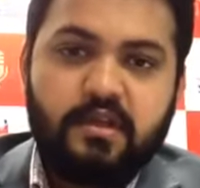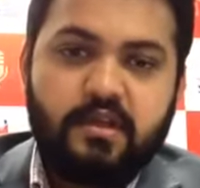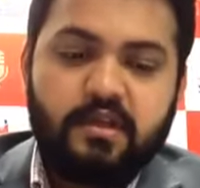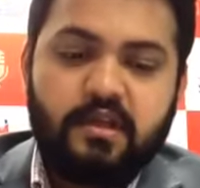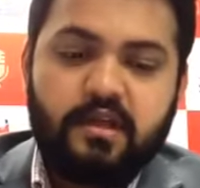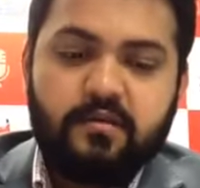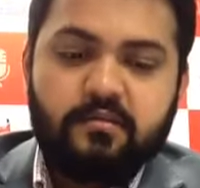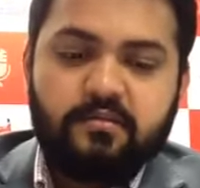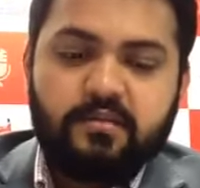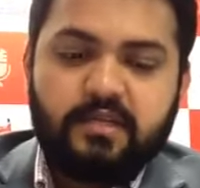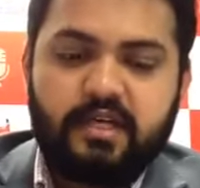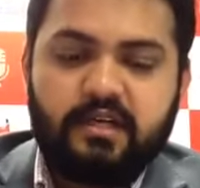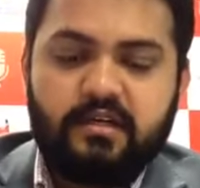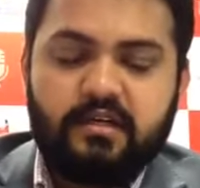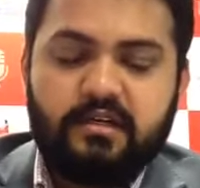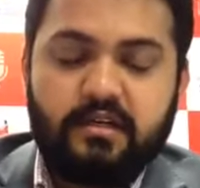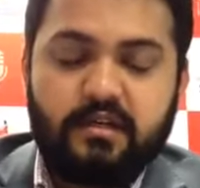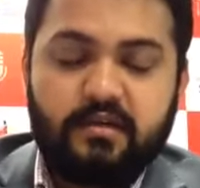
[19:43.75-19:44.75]
And
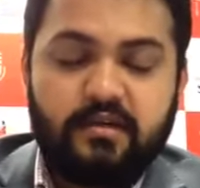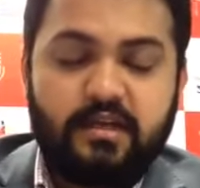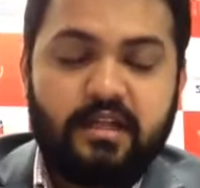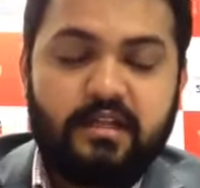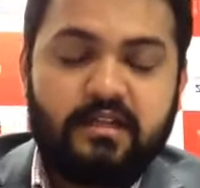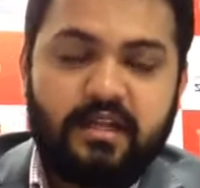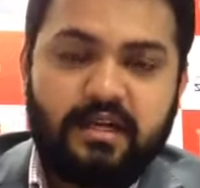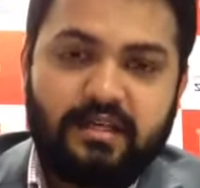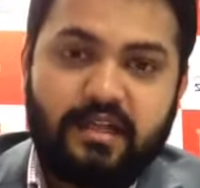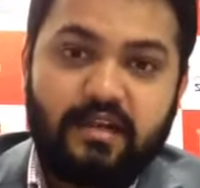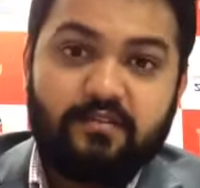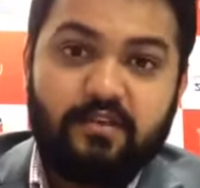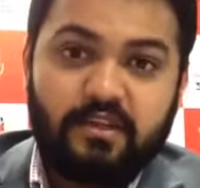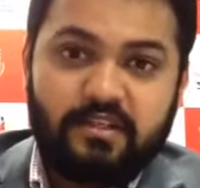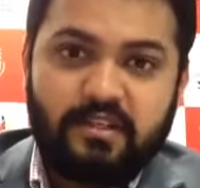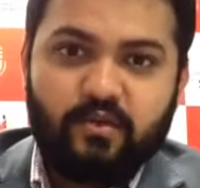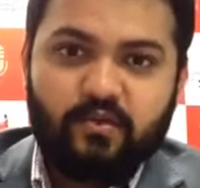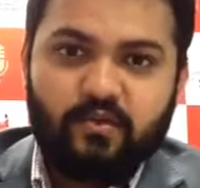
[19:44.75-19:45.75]
that can
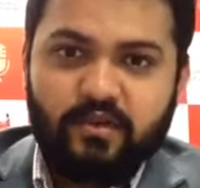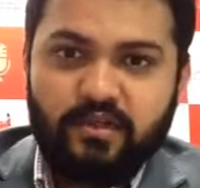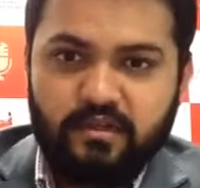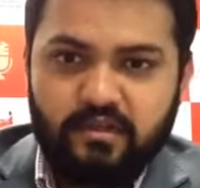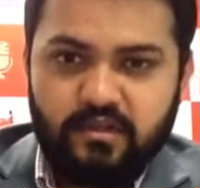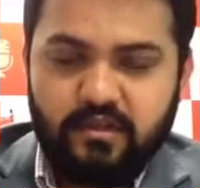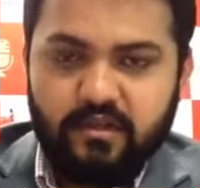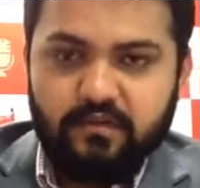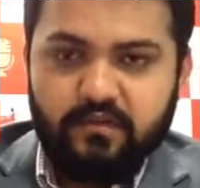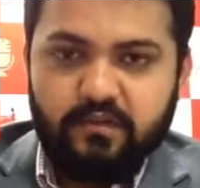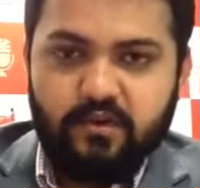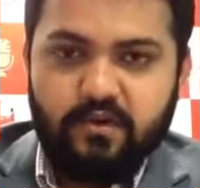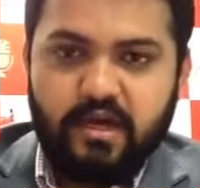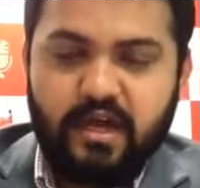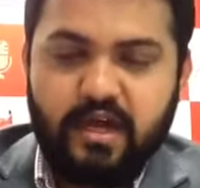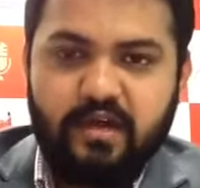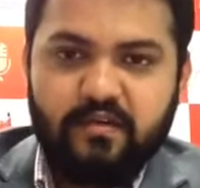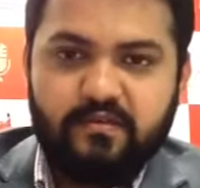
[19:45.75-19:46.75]
work out well if you
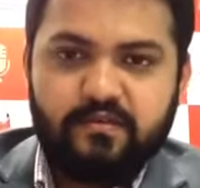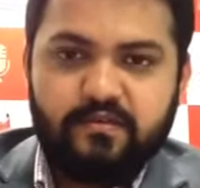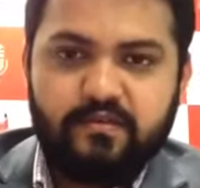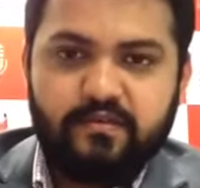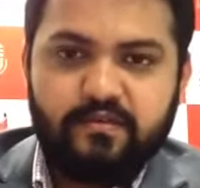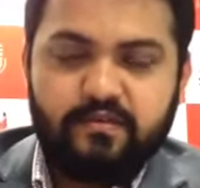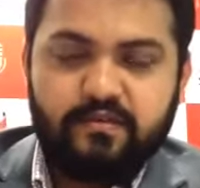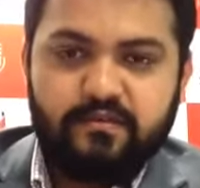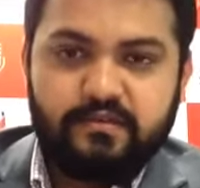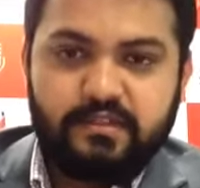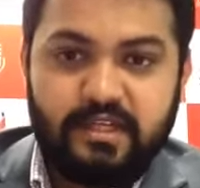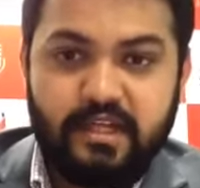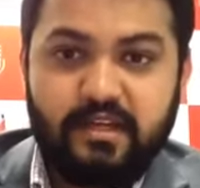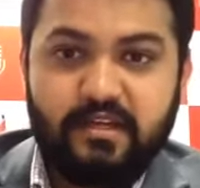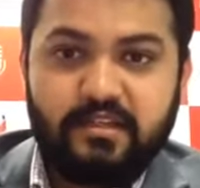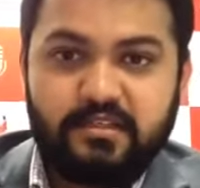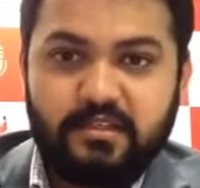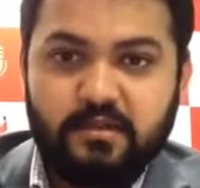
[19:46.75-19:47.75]
have
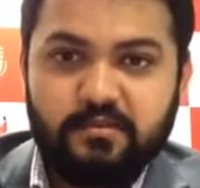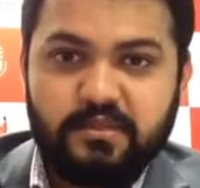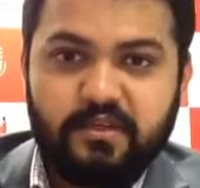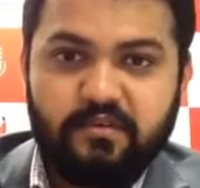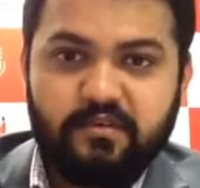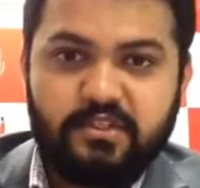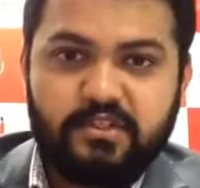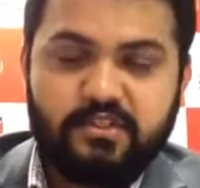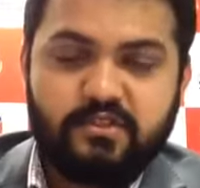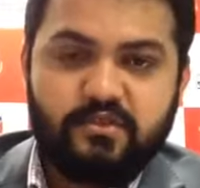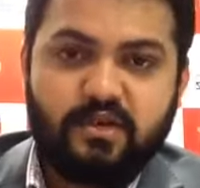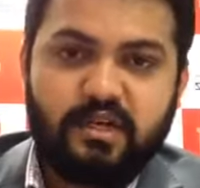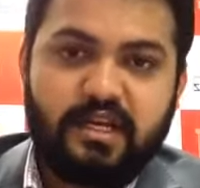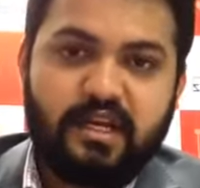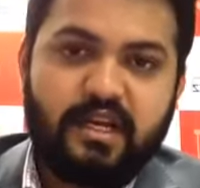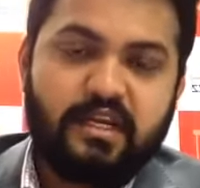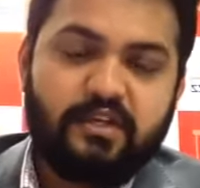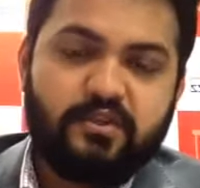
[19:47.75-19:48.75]
studied something which is not
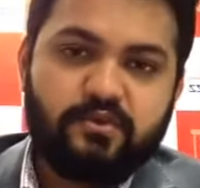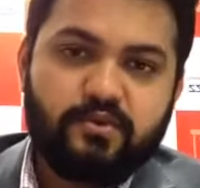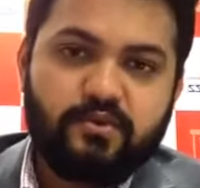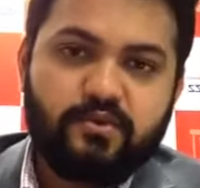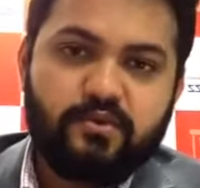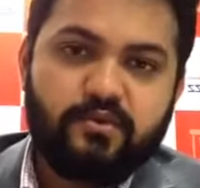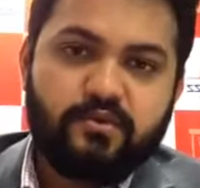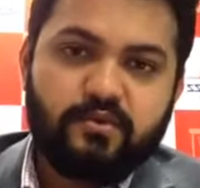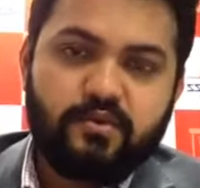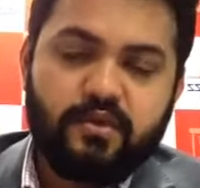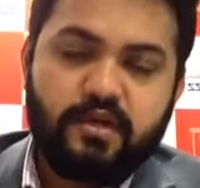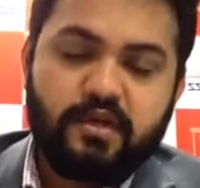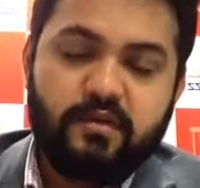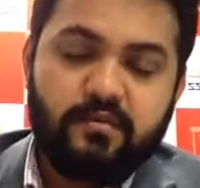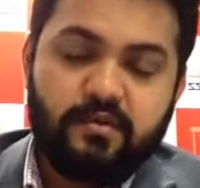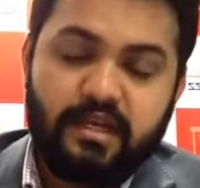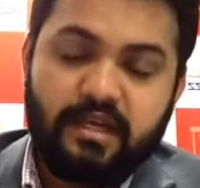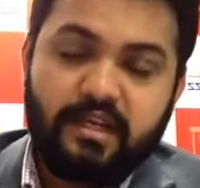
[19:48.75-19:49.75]
leading
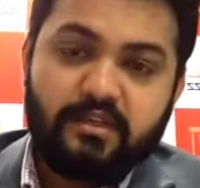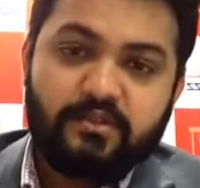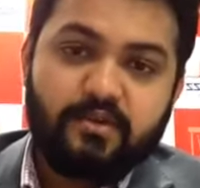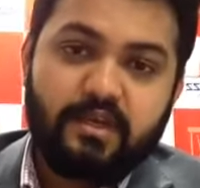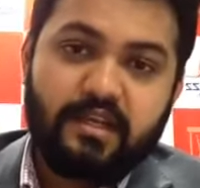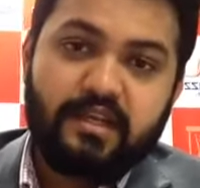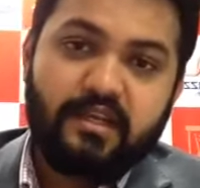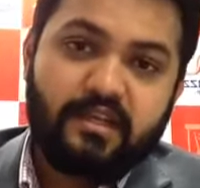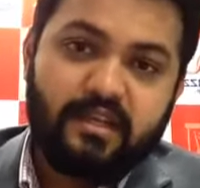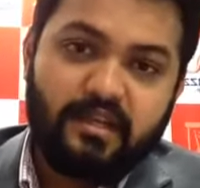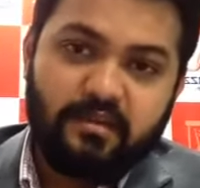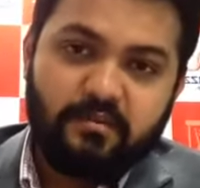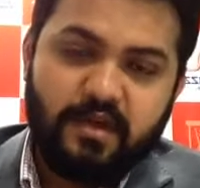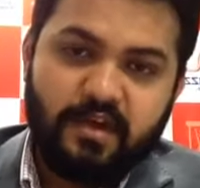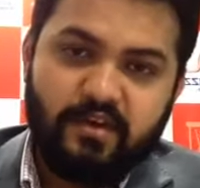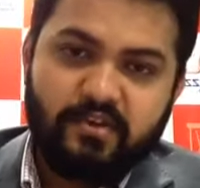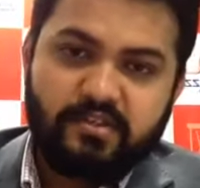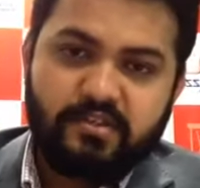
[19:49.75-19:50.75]
to any
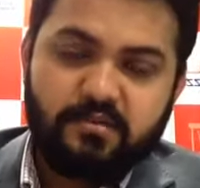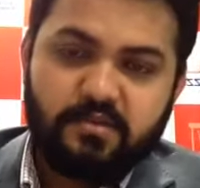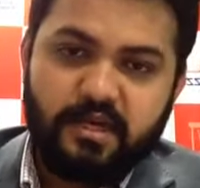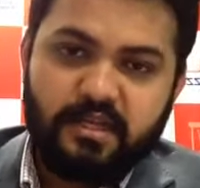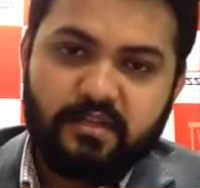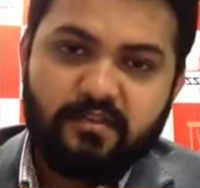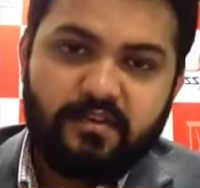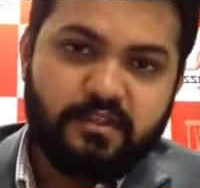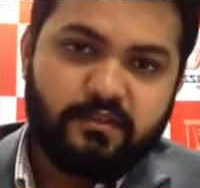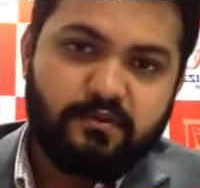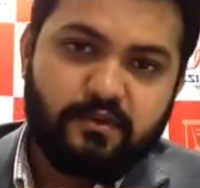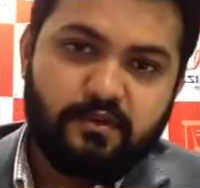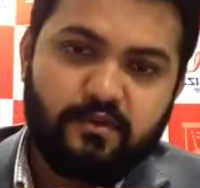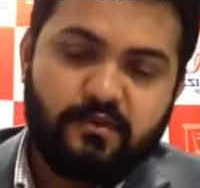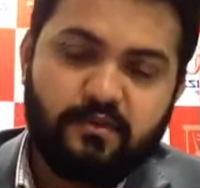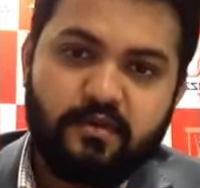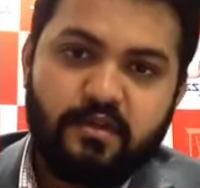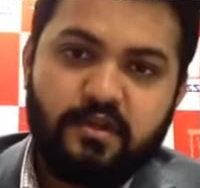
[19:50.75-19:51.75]
migration pathways for
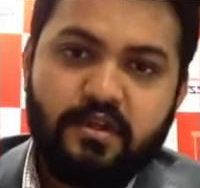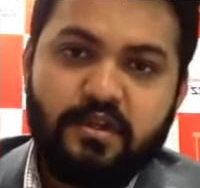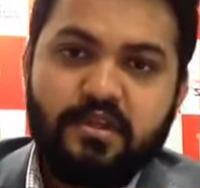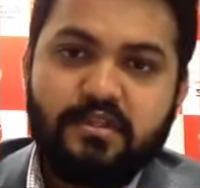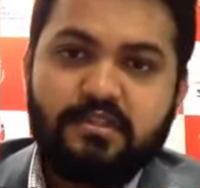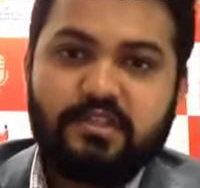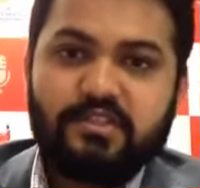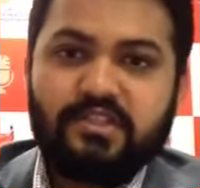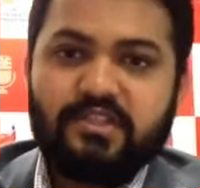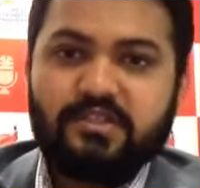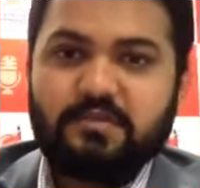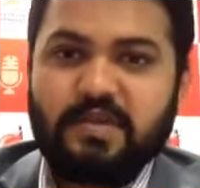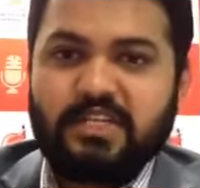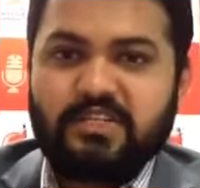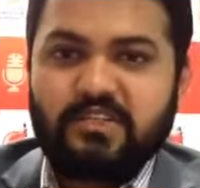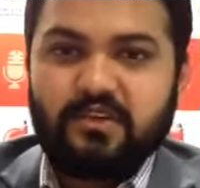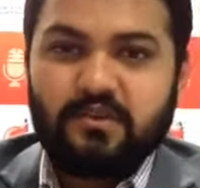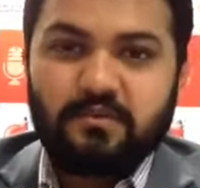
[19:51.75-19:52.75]
you, such as
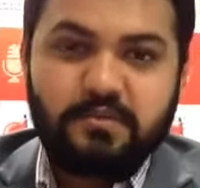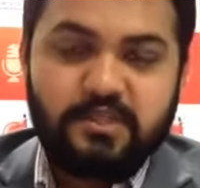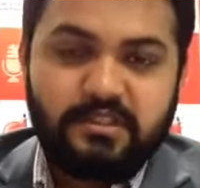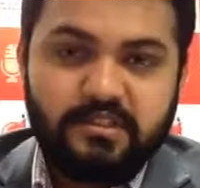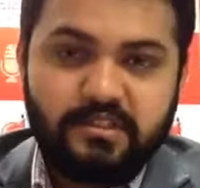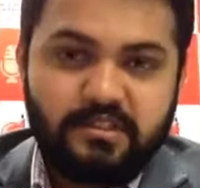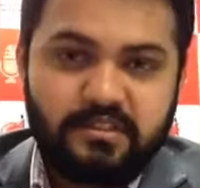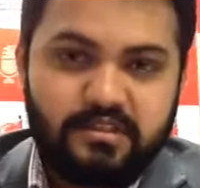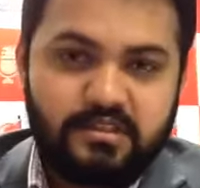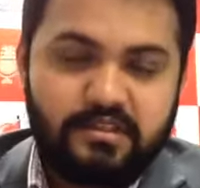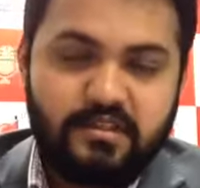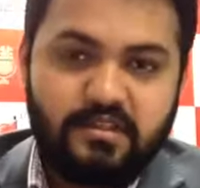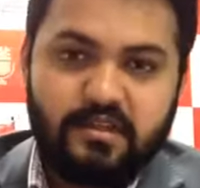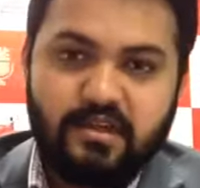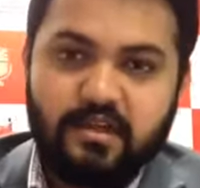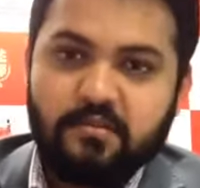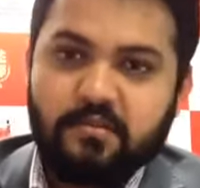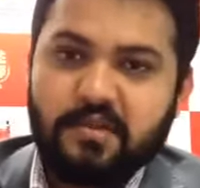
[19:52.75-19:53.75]
Bachelor of Business,
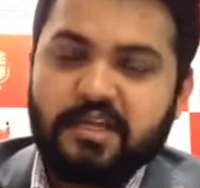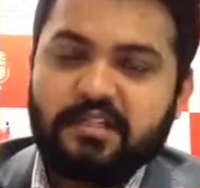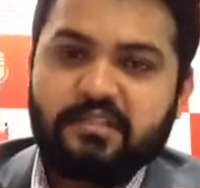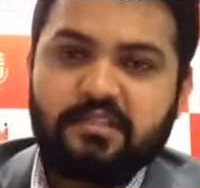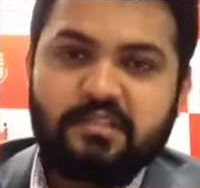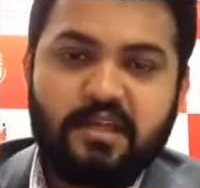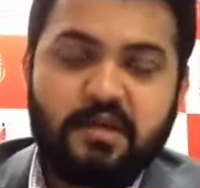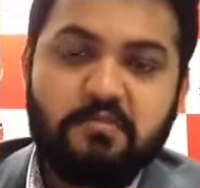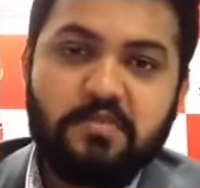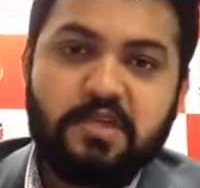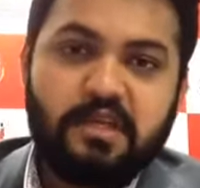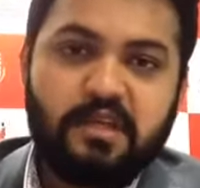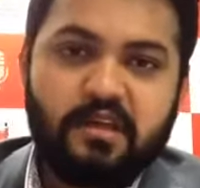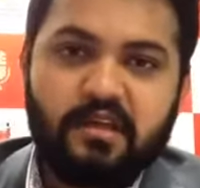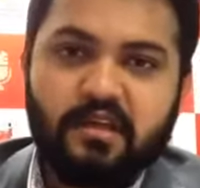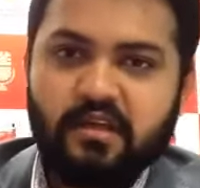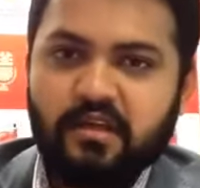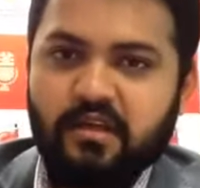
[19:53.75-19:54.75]
Master
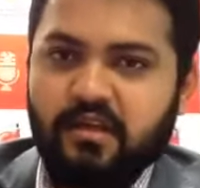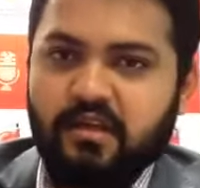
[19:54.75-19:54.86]
MBA,